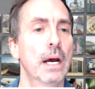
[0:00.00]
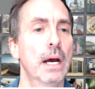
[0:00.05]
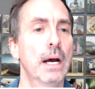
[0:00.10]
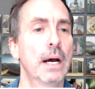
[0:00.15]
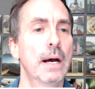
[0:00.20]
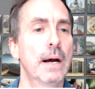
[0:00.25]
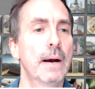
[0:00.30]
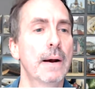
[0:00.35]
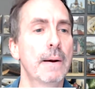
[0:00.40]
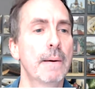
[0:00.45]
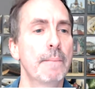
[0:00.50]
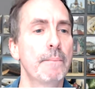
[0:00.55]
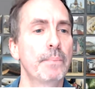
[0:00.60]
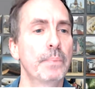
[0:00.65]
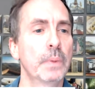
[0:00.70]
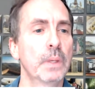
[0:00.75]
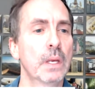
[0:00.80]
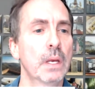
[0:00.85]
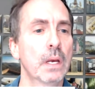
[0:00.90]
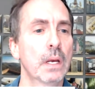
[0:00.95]

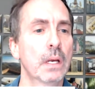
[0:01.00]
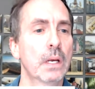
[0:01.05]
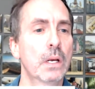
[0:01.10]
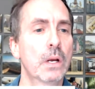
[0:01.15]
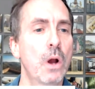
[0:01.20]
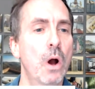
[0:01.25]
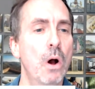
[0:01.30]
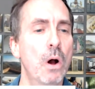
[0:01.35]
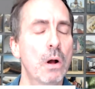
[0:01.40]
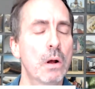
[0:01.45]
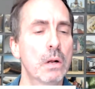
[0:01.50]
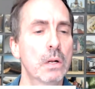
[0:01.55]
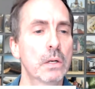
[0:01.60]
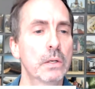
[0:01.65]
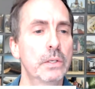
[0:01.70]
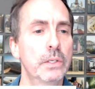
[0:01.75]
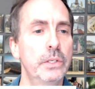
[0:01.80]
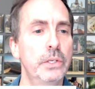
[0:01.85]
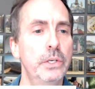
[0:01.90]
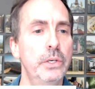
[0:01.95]

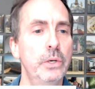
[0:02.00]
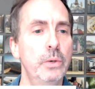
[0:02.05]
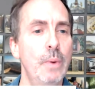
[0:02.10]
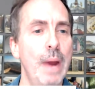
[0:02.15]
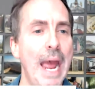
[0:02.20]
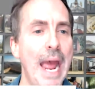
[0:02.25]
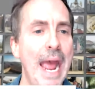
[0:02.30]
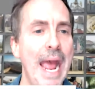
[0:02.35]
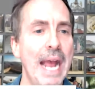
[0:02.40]
call to